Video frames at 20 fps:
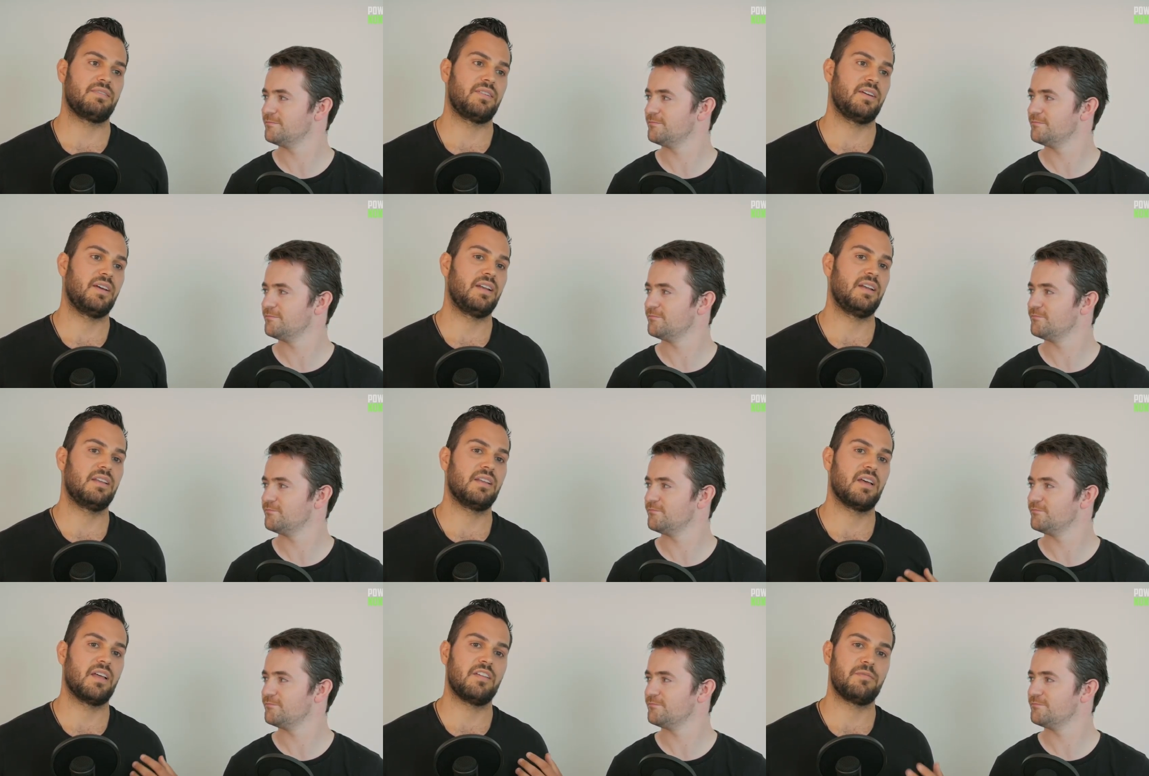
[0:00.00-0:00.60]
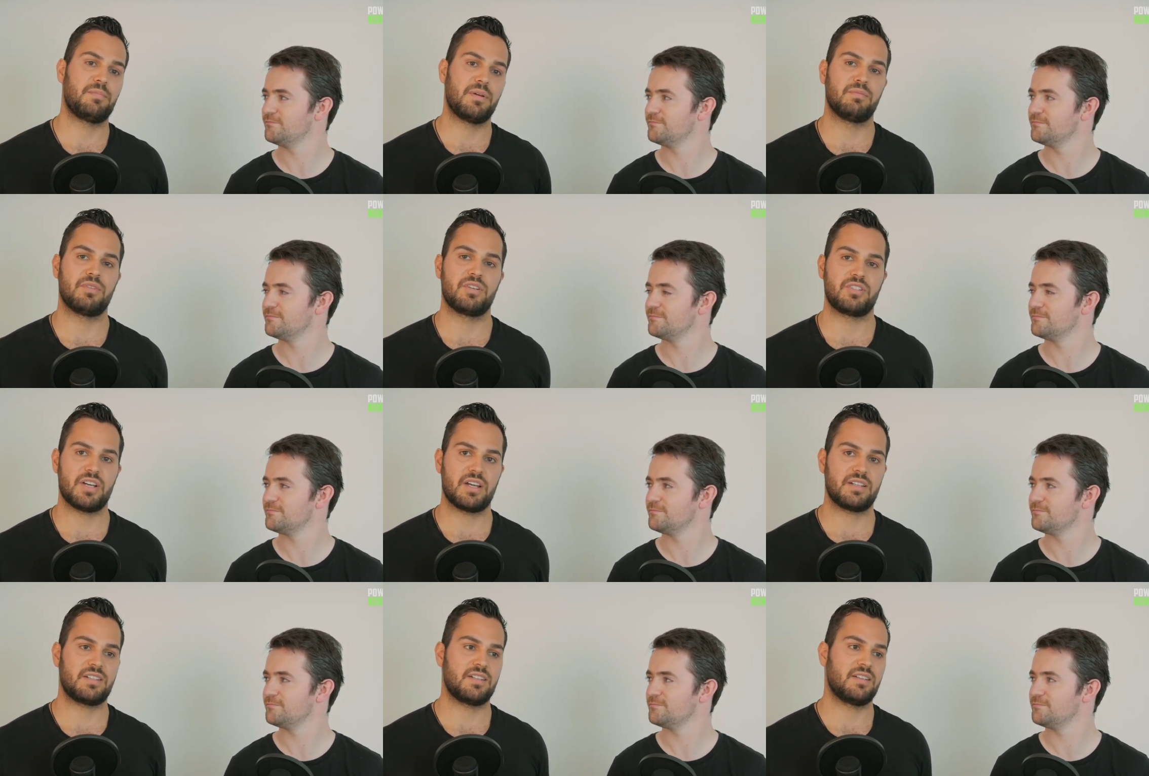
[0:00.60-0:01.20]
Speaker 1: feeling like they've been
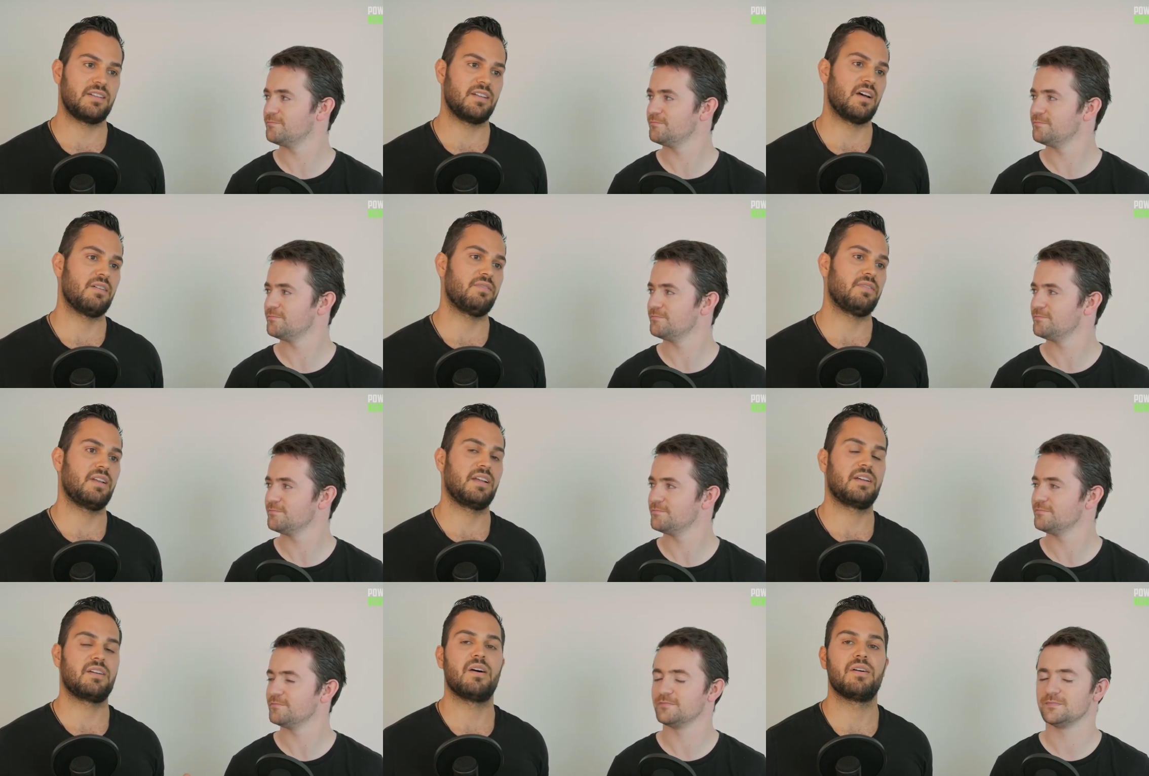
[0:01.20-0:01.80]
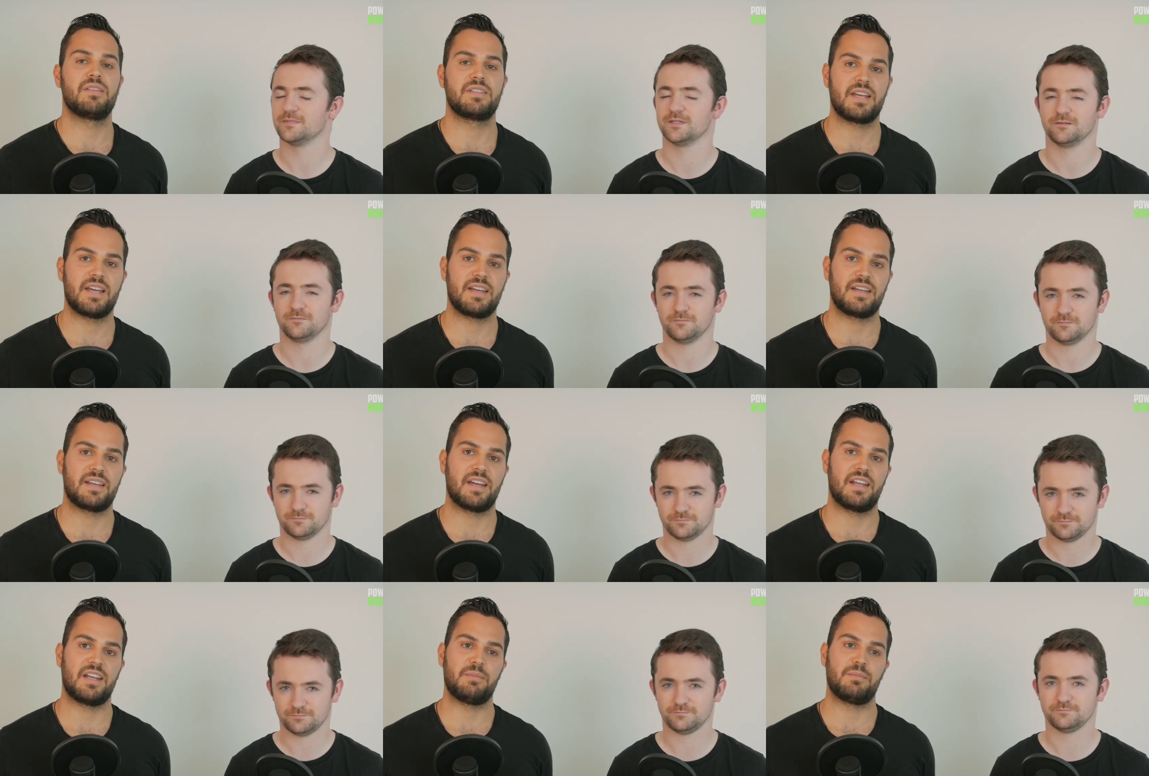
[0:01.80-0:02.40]
rejected enough and they can't
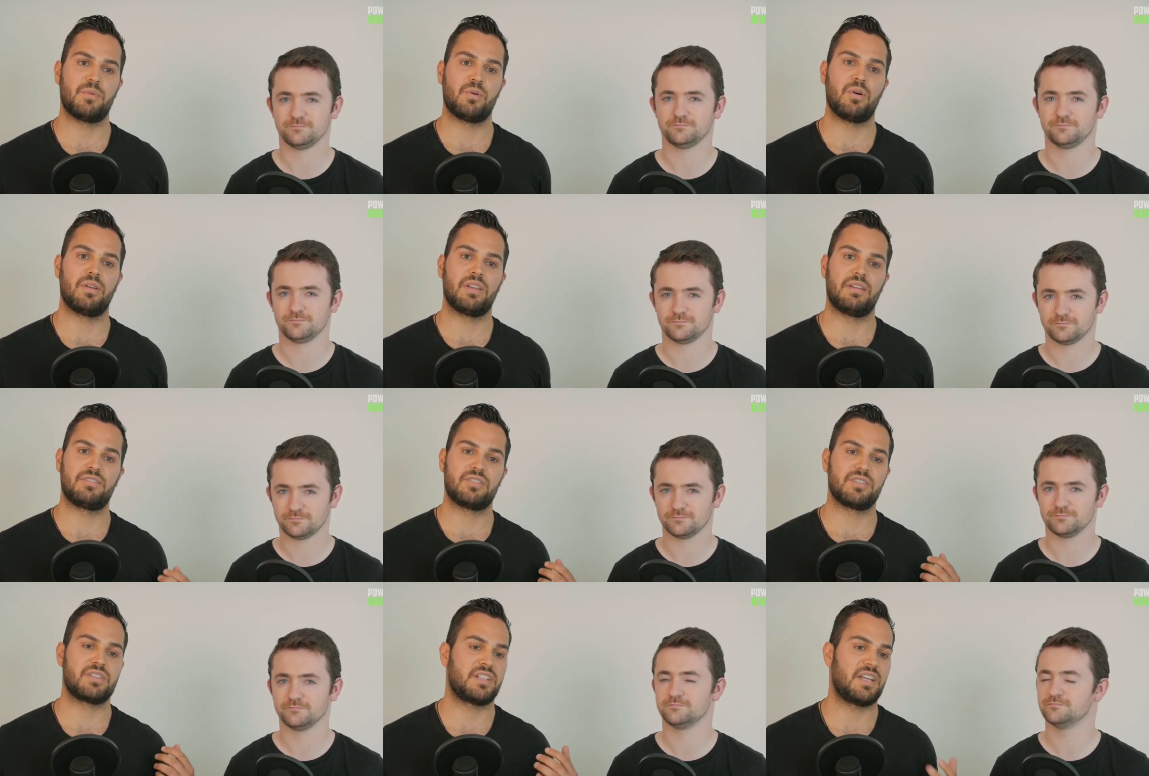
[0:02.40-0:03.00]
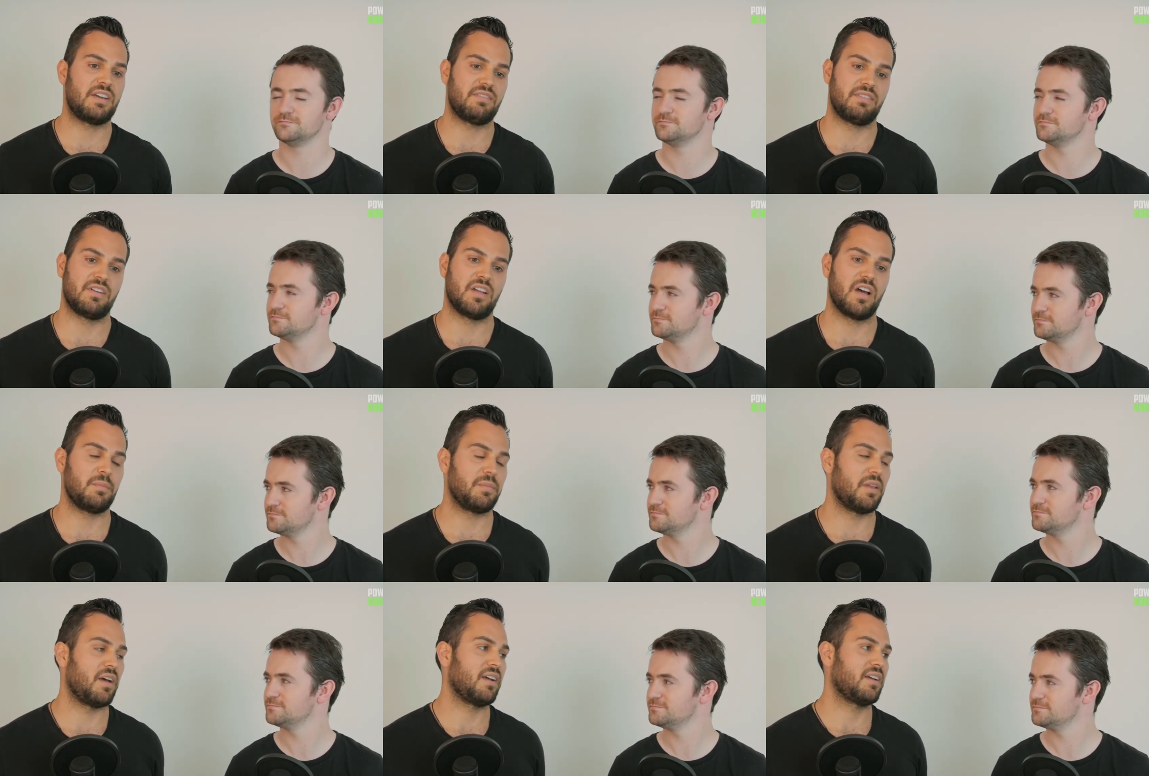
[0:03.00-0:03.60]
take it anymore and they've just given
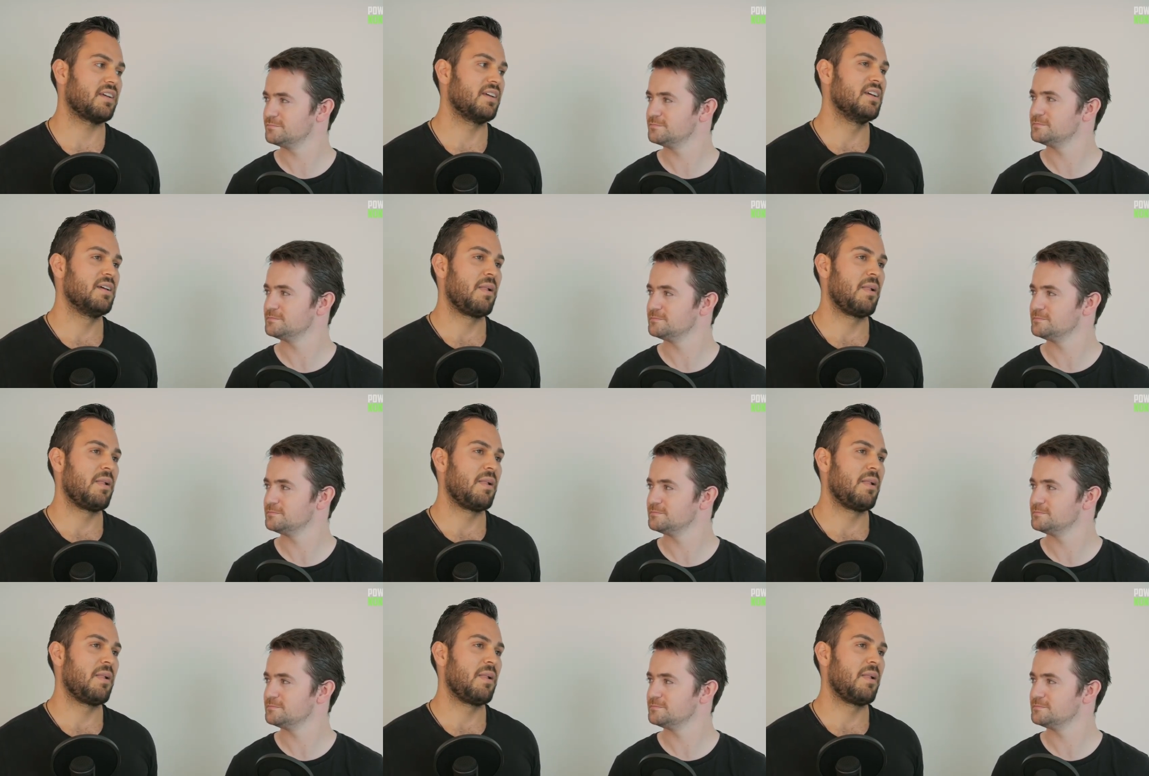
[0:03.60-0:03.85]
up. Like